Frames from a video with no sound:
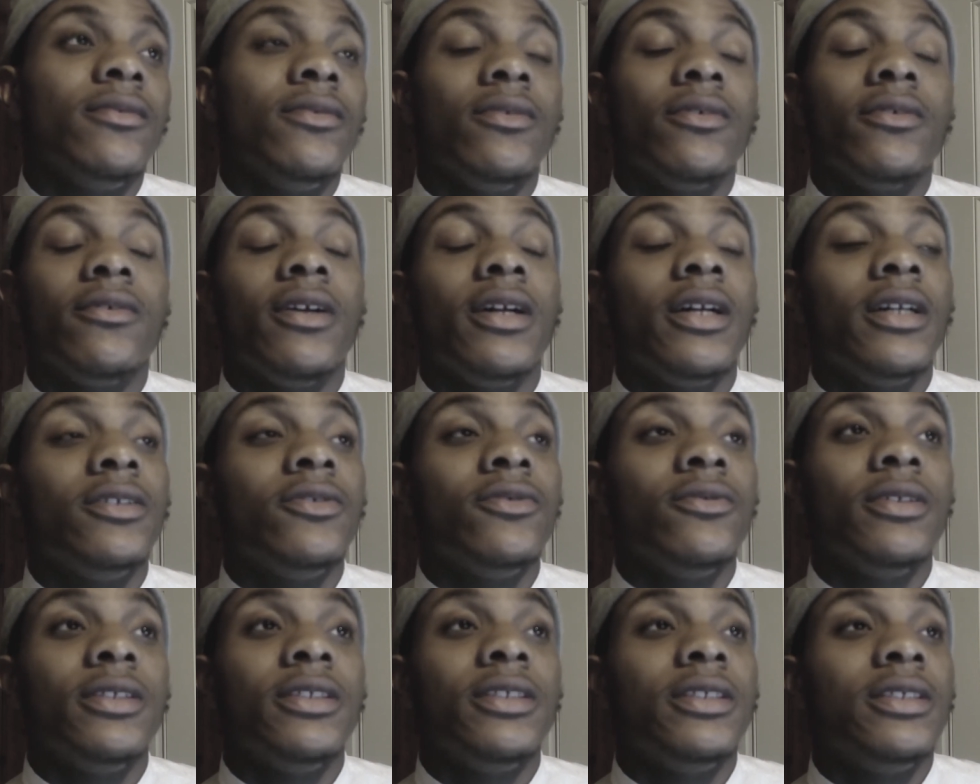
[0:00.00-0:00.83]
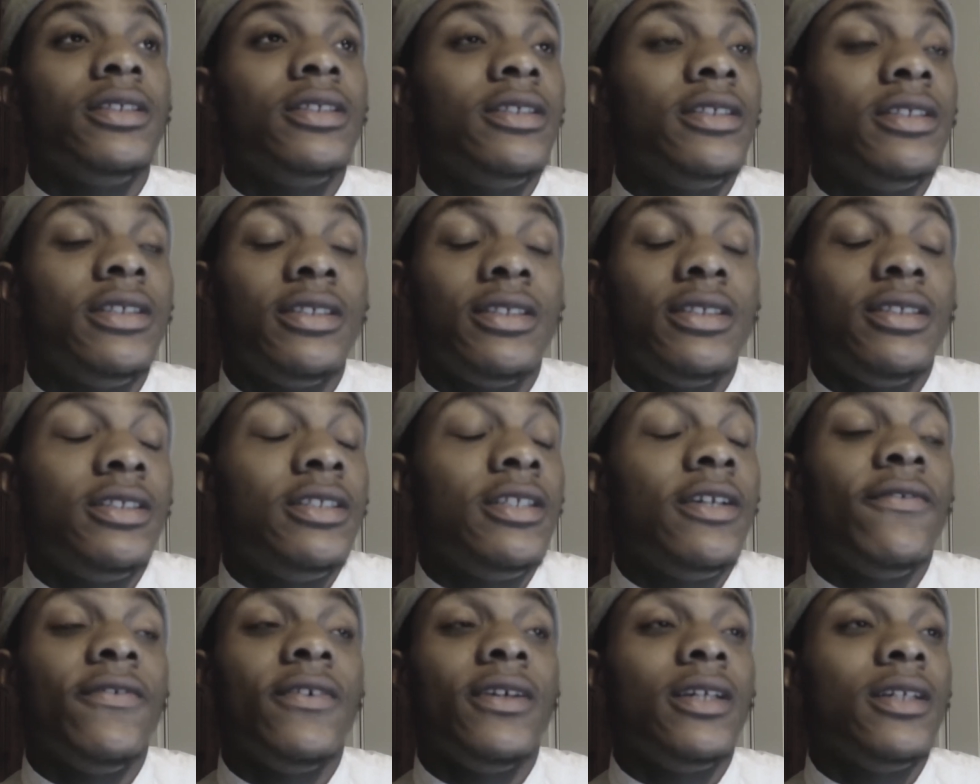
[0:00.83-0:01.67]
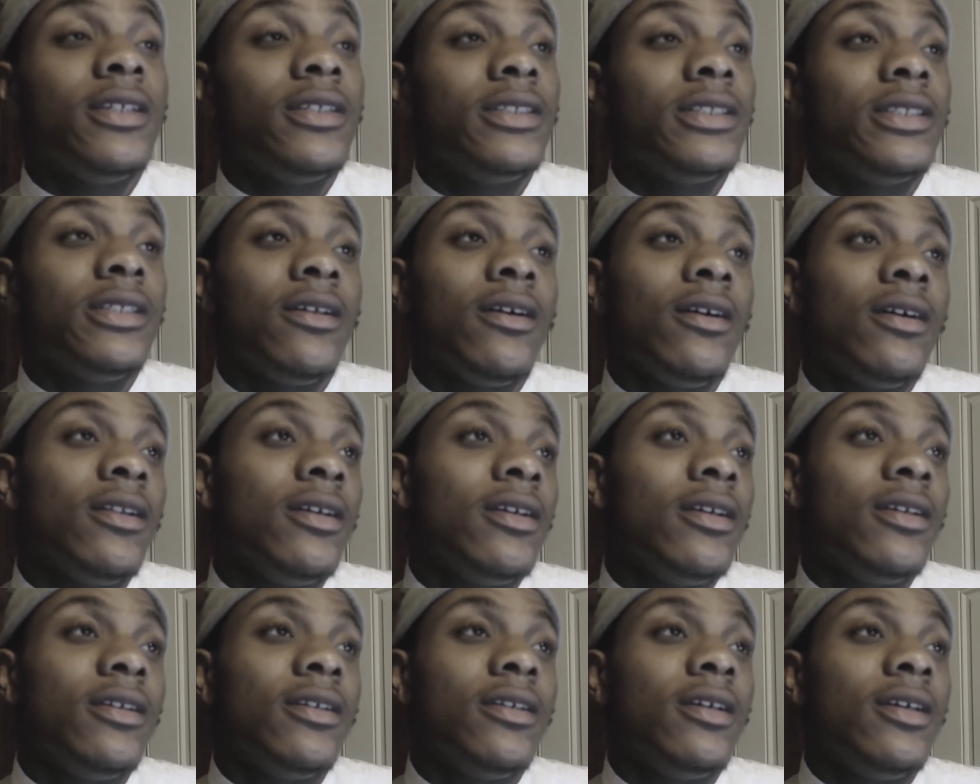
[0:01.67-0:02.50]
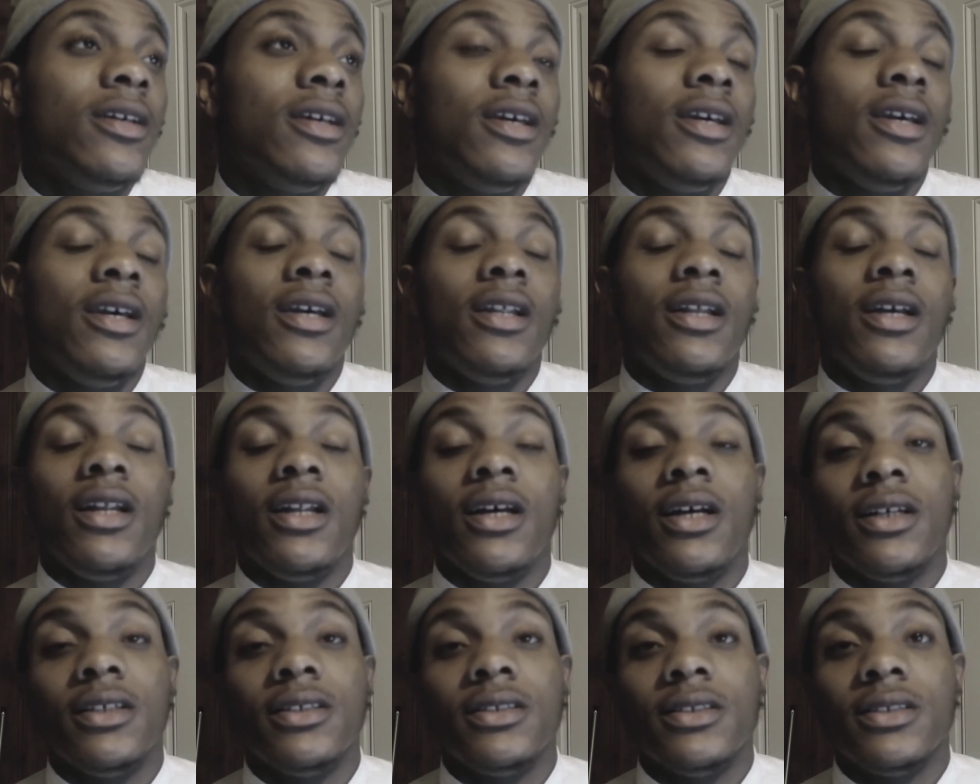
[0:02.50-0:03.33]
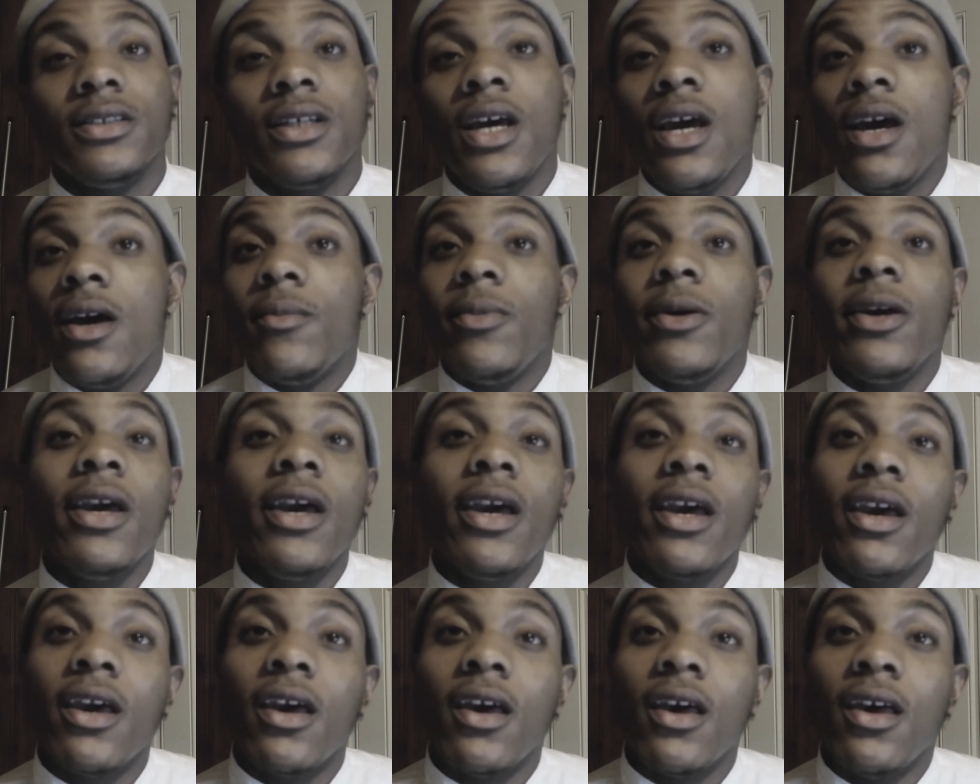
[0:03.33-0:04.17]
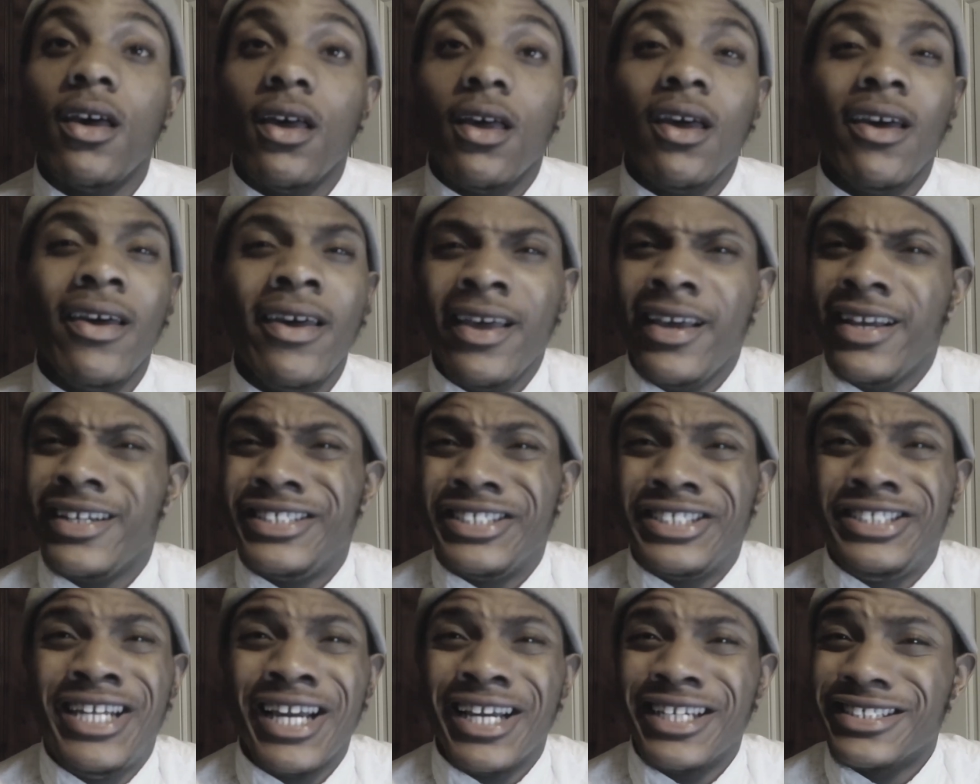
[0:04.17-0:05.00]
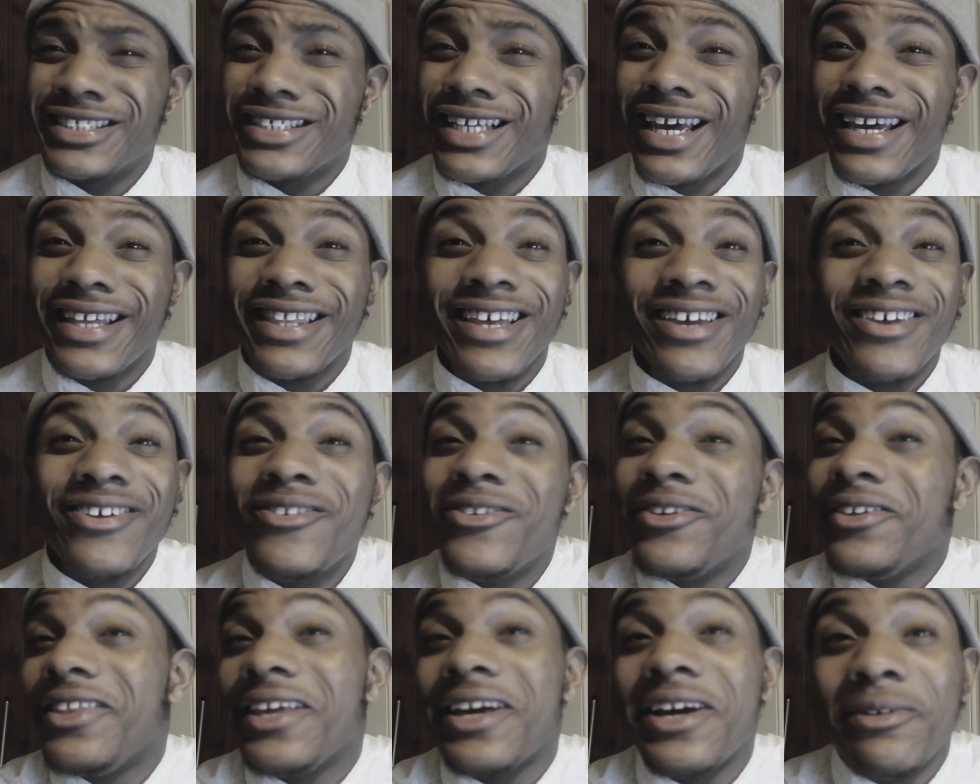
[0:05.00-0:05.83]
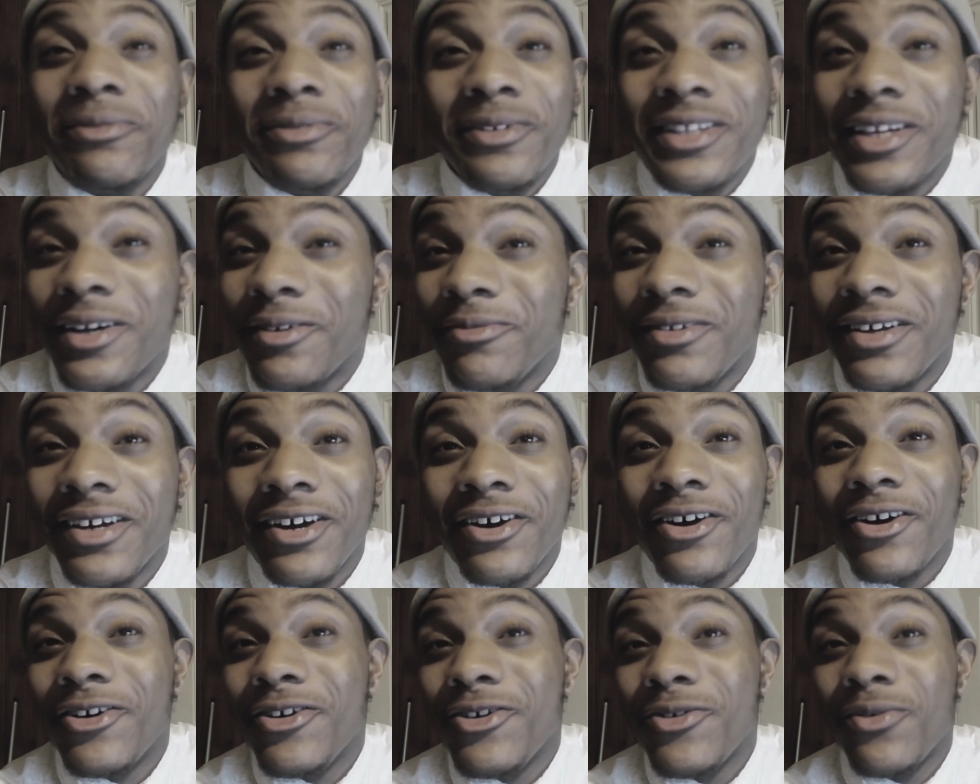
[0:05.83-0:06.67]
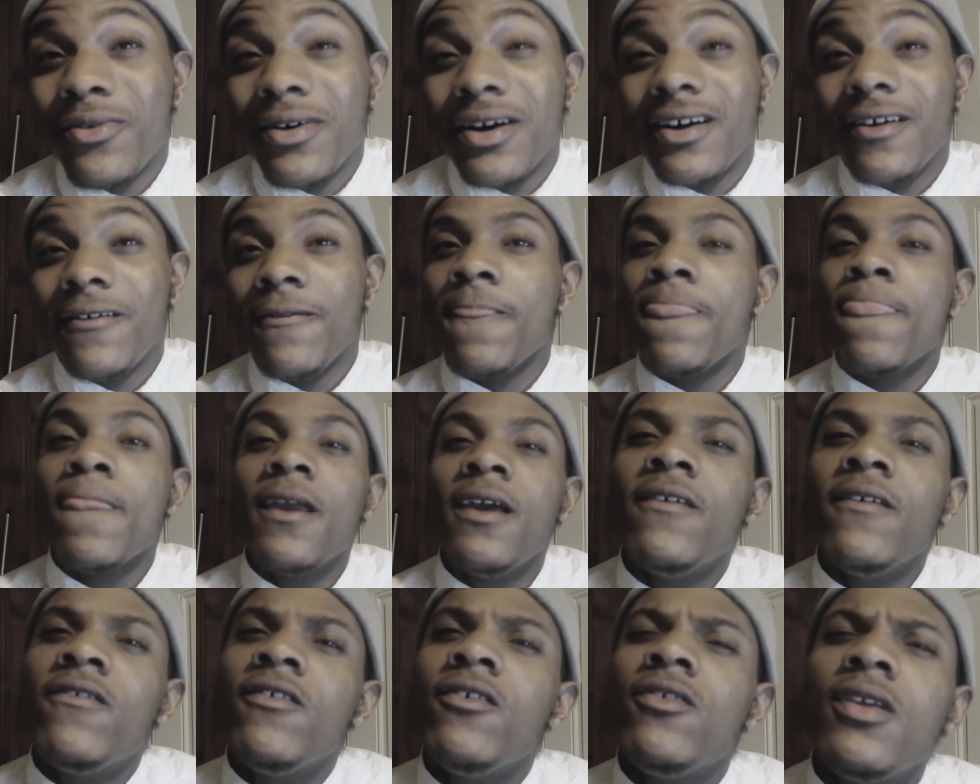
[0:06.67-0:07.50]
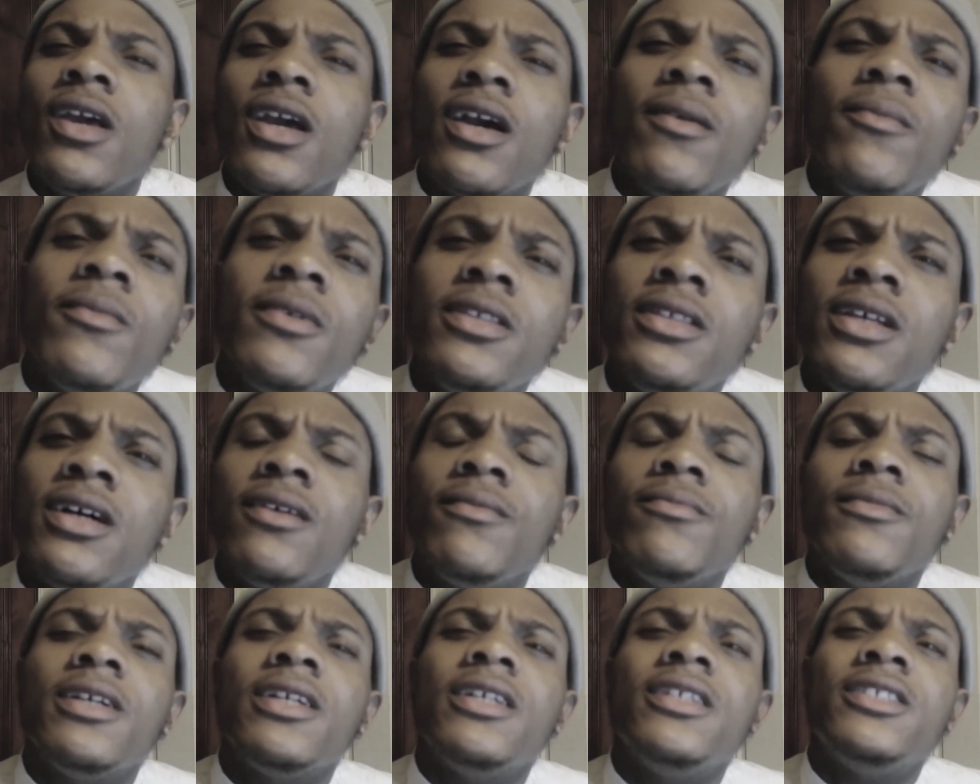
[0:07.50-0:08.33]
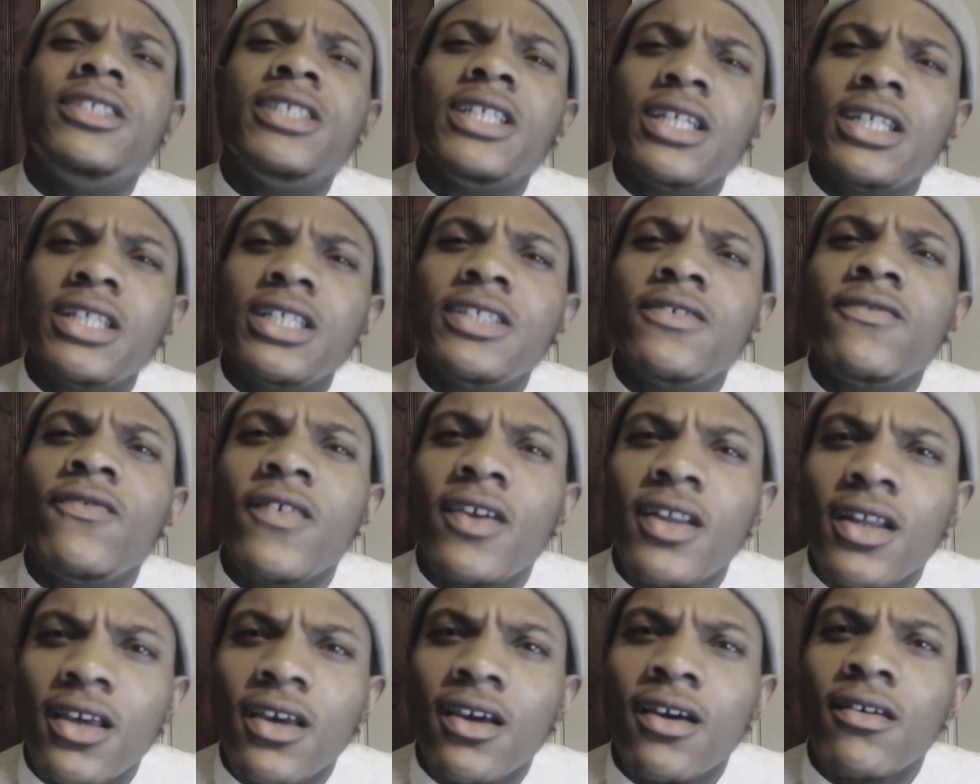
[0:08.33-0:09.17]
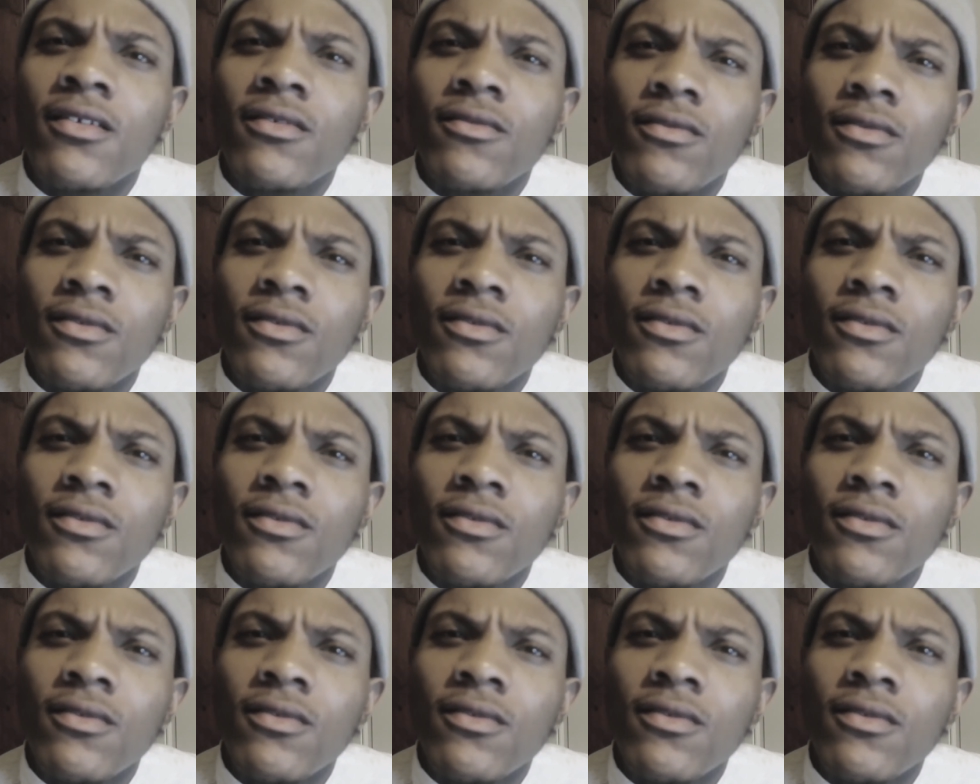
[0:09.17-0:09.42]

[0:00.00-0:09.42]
or graduation certificates and all that, you know what I'm saying? But yeah, it's just like that. You can think I'm a dumb nigga all you want. If you think I'm a dumb nigga, share this video.